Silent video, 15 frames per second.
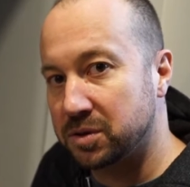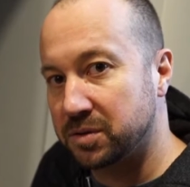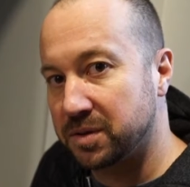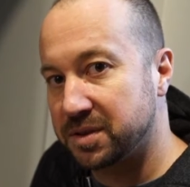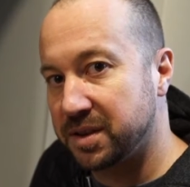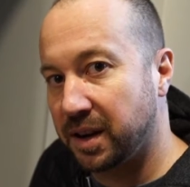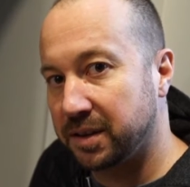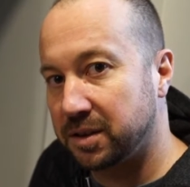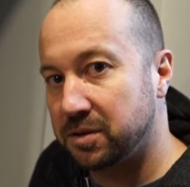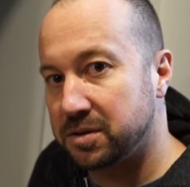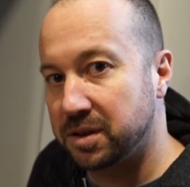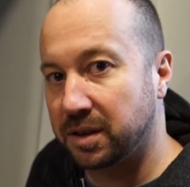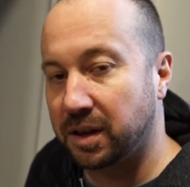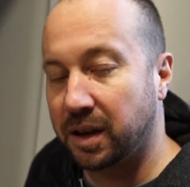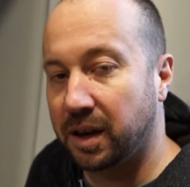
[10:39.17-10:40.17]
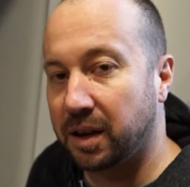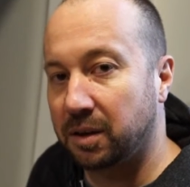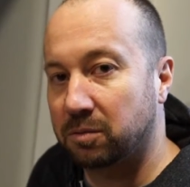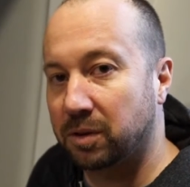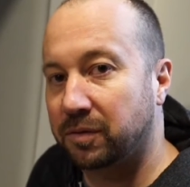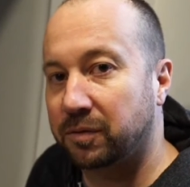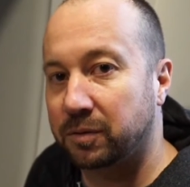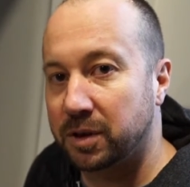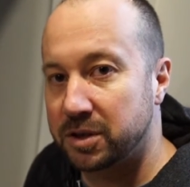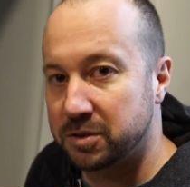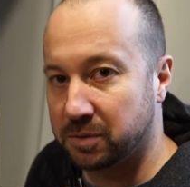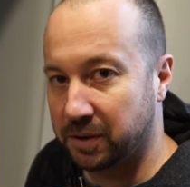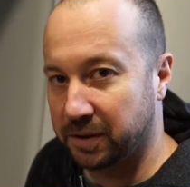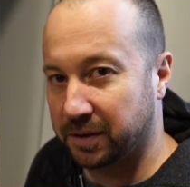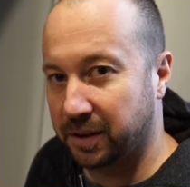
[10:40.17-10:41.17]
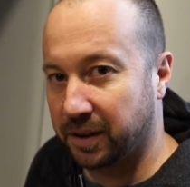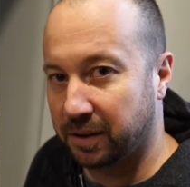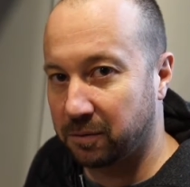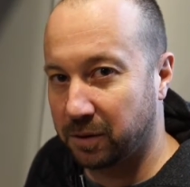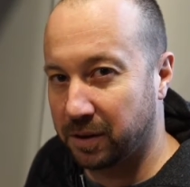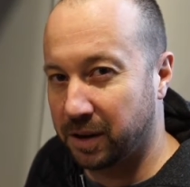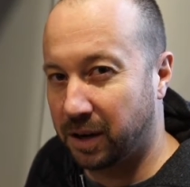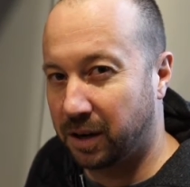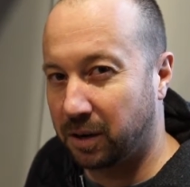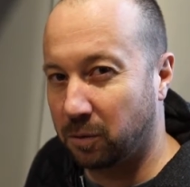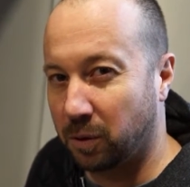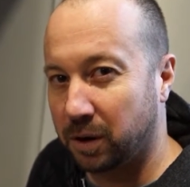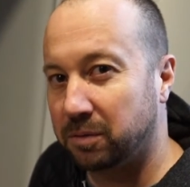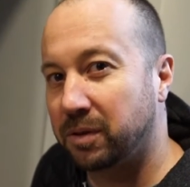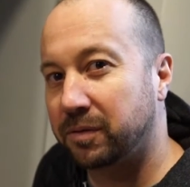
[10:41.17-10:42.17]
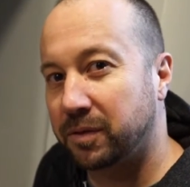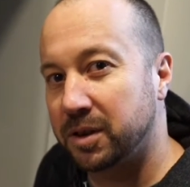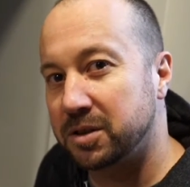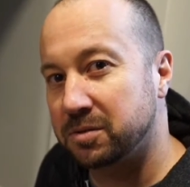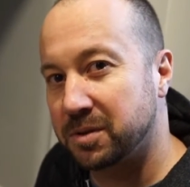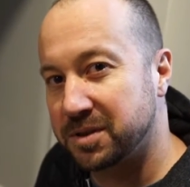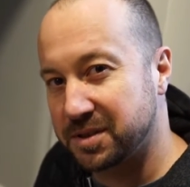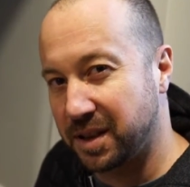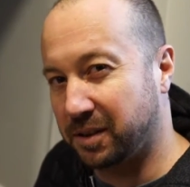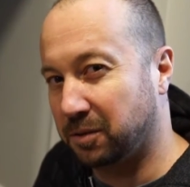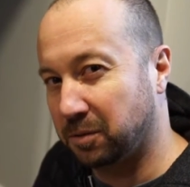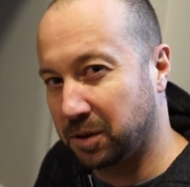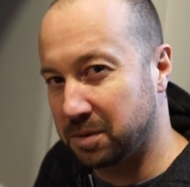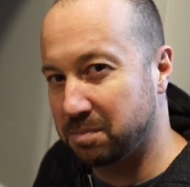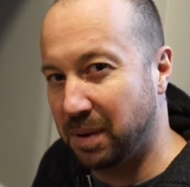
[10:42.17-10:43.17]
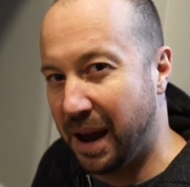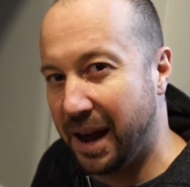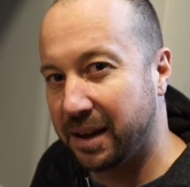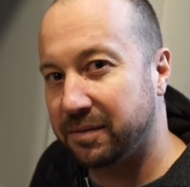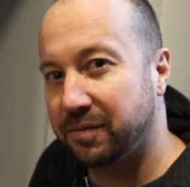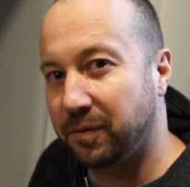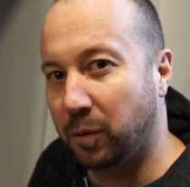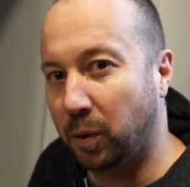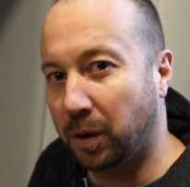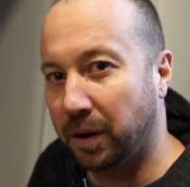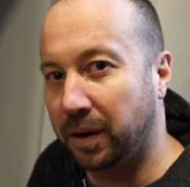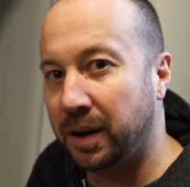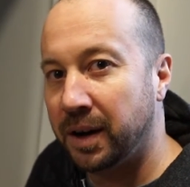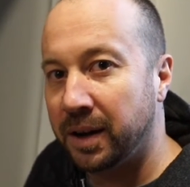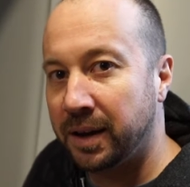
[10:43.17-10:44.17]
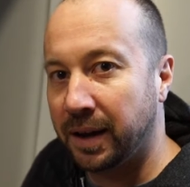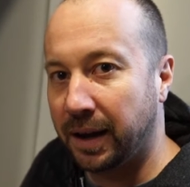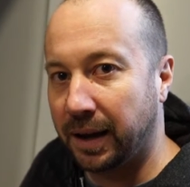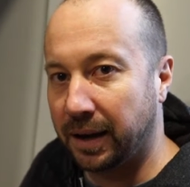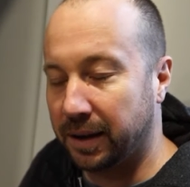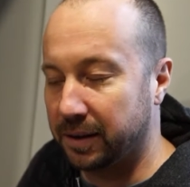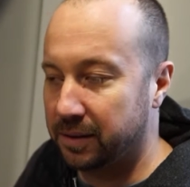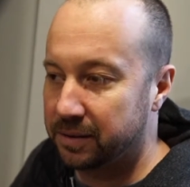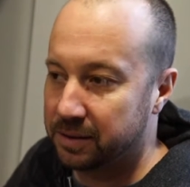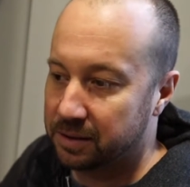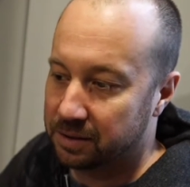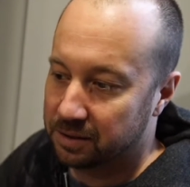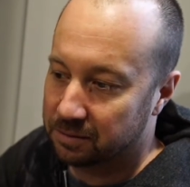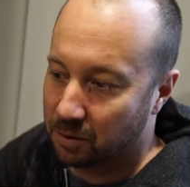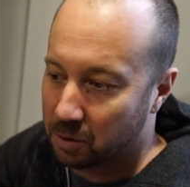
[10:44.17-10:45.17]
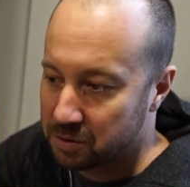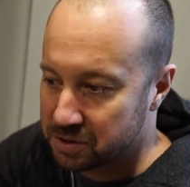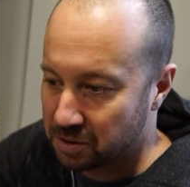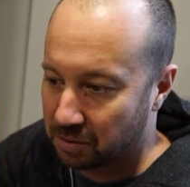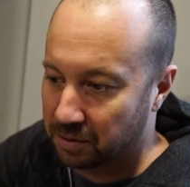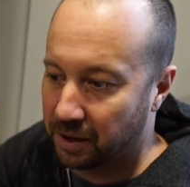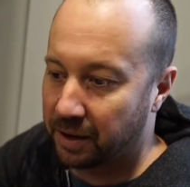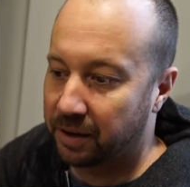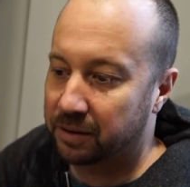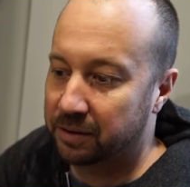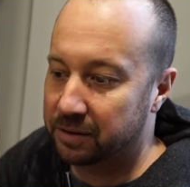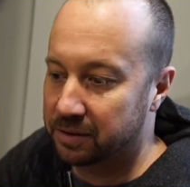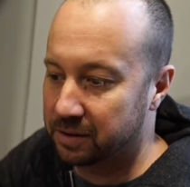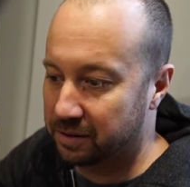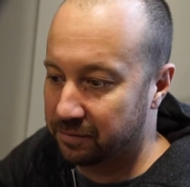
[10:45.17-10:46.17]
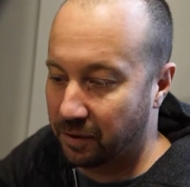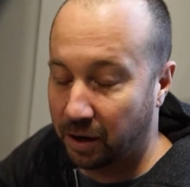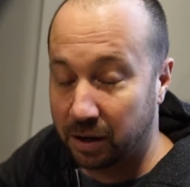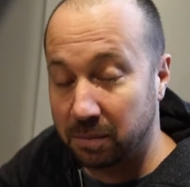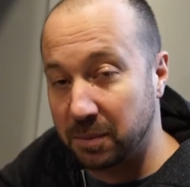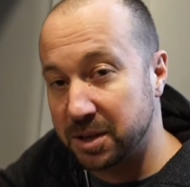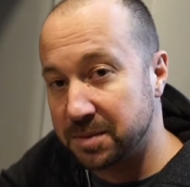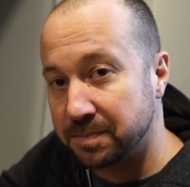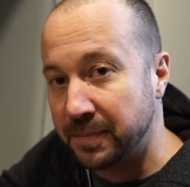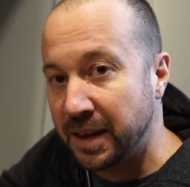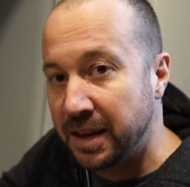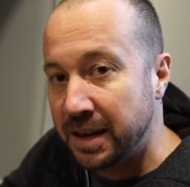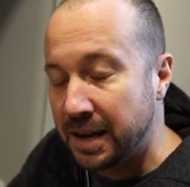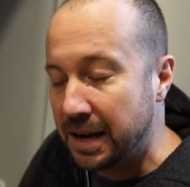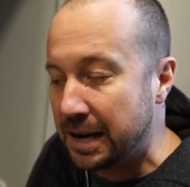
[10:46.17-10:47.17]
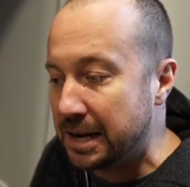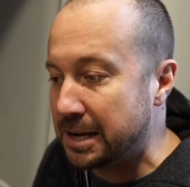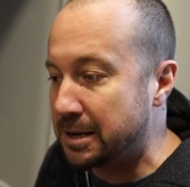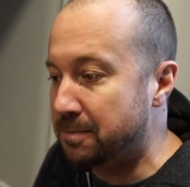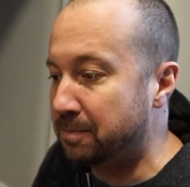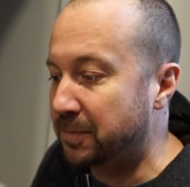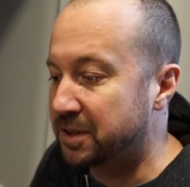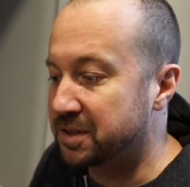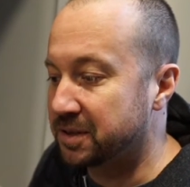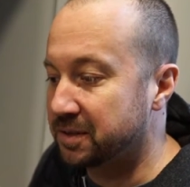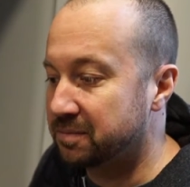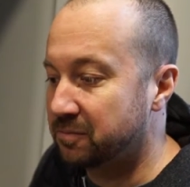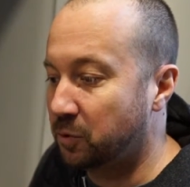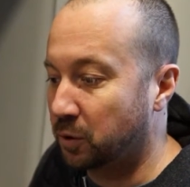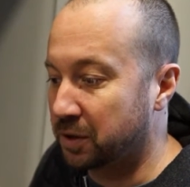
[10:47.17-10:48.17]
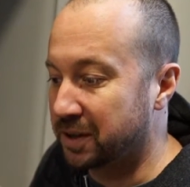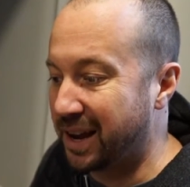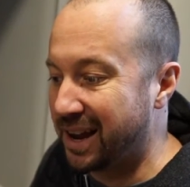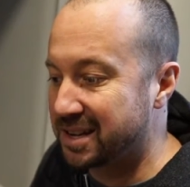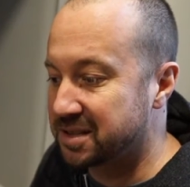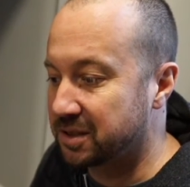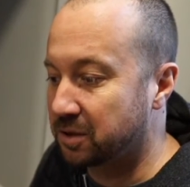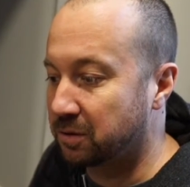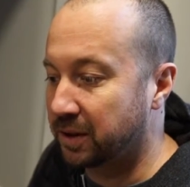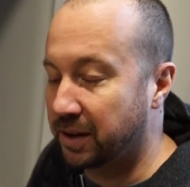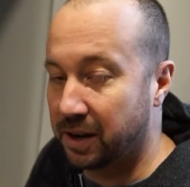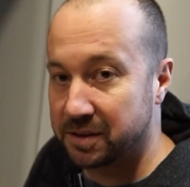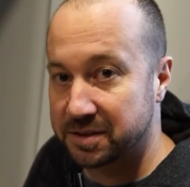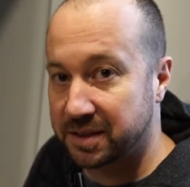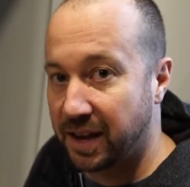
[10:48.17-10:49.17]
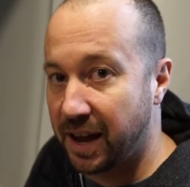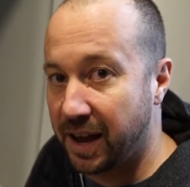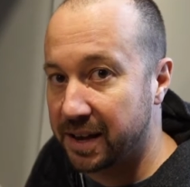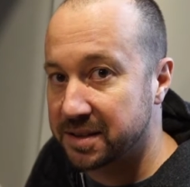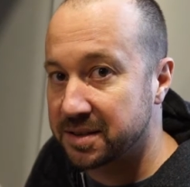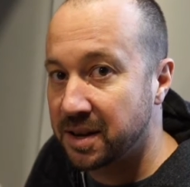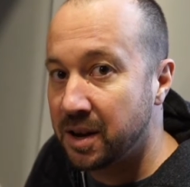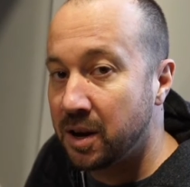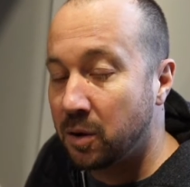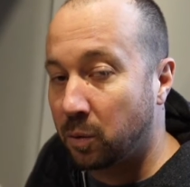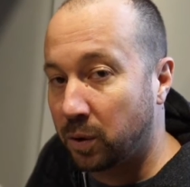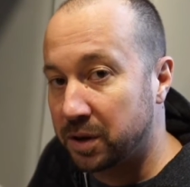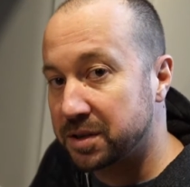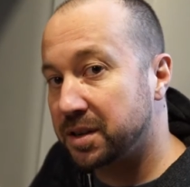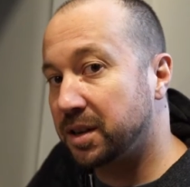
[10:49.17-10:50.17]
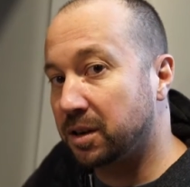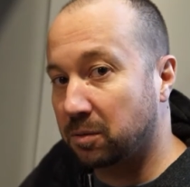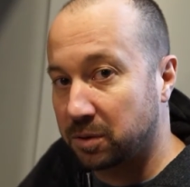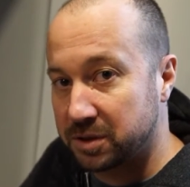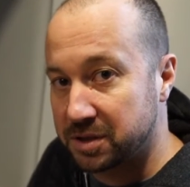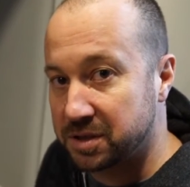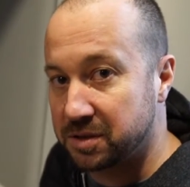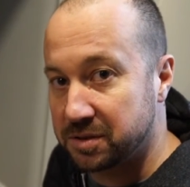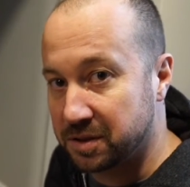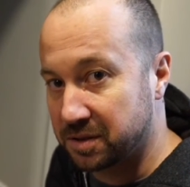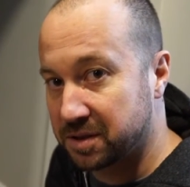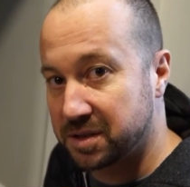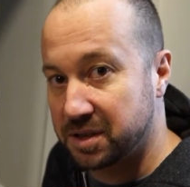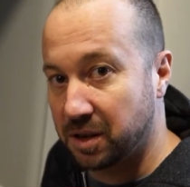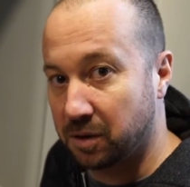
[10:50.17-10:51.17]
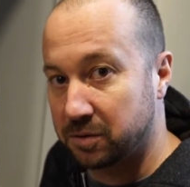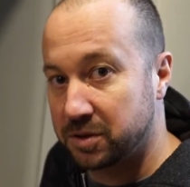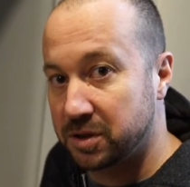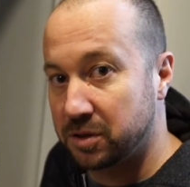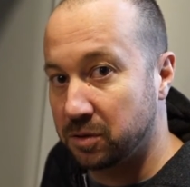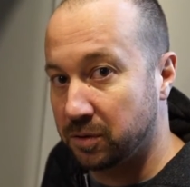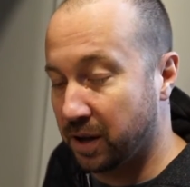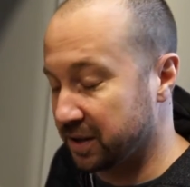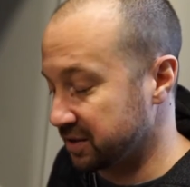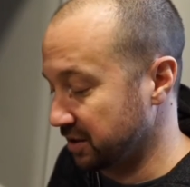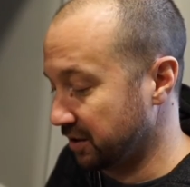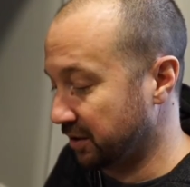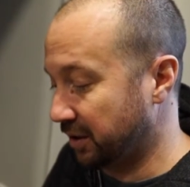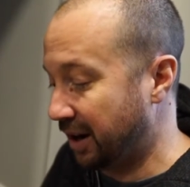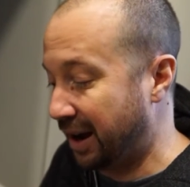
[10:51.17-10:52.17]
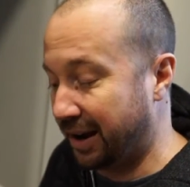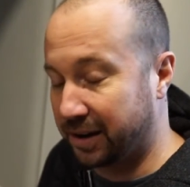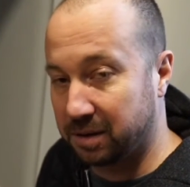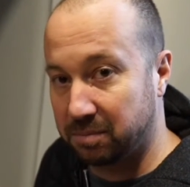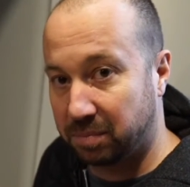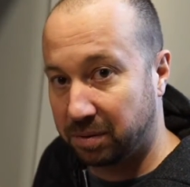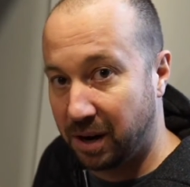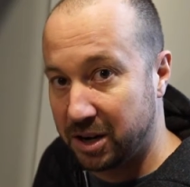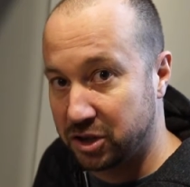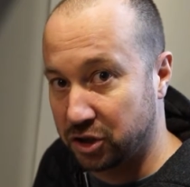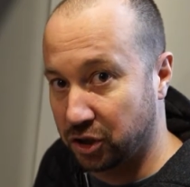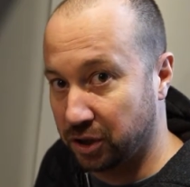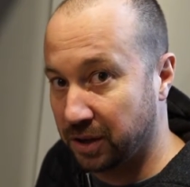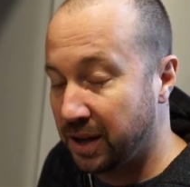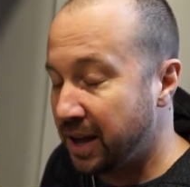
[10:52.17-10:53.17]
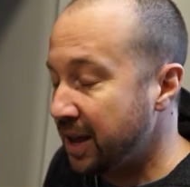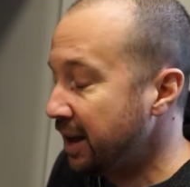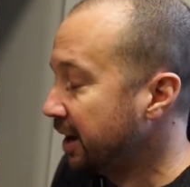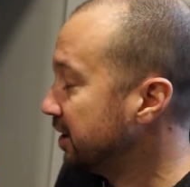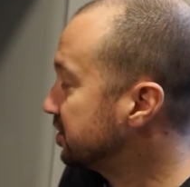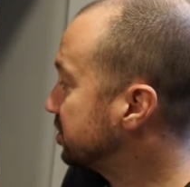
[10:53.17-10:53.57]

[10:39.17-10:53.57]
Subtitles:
so it's not using a refrigerant like one of the R1 refrigerants that are really bad for the ozone layer and the environment. It's a really nasty greenhouse gas, whereas here we're just using CO2 that's under high compression. And